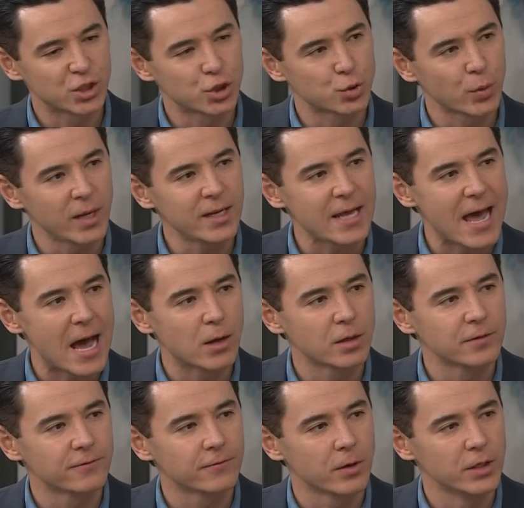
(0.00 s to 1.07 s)
straight out
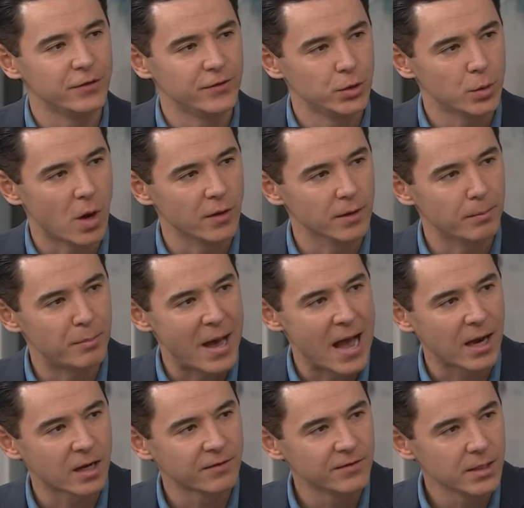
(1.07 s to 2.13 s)
in front of you on the
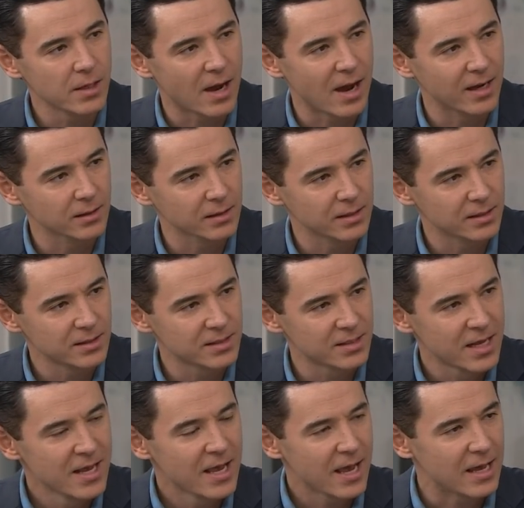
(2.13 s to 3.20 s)
back of the eyelids.
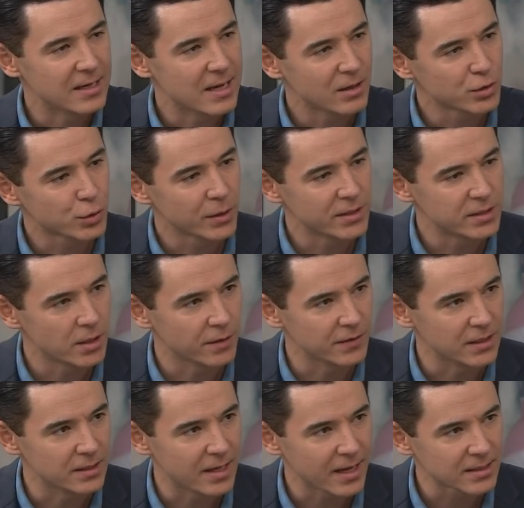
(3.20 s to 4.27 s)
And now, Tracy, on
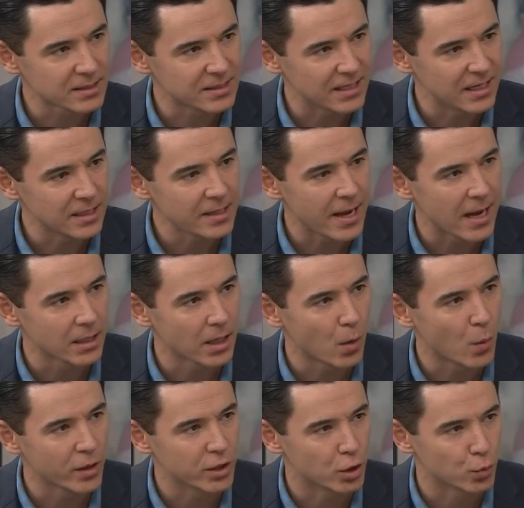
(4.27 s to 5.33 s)
the next inhale, I
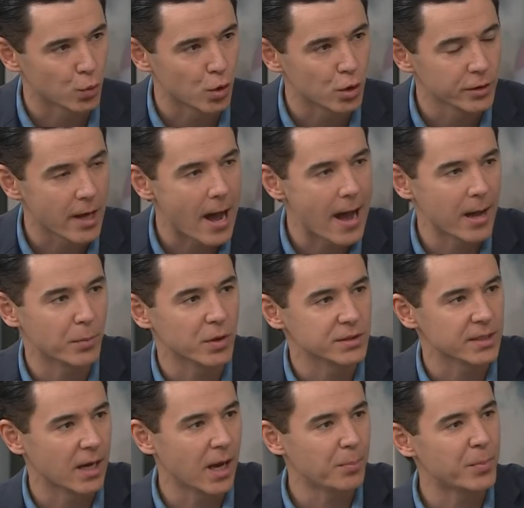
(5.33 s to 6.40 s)
want you to roll the eyeballs
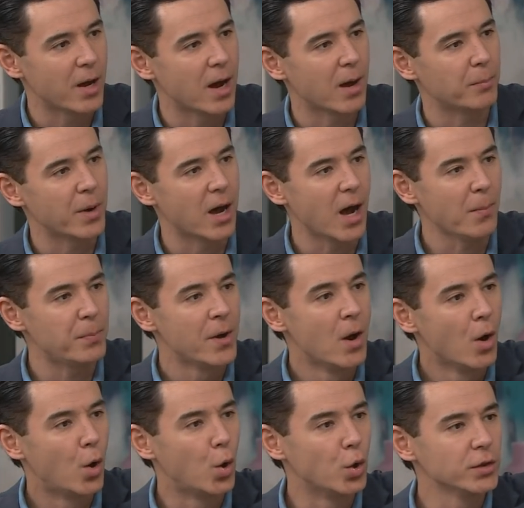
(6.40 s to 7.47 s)
up, up, up.
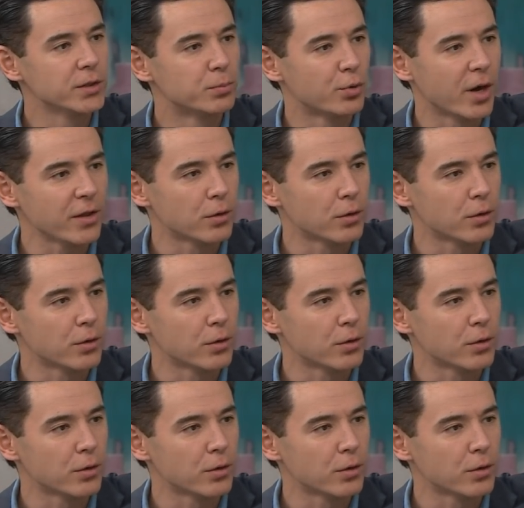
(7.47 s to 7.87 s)
Hold the breath,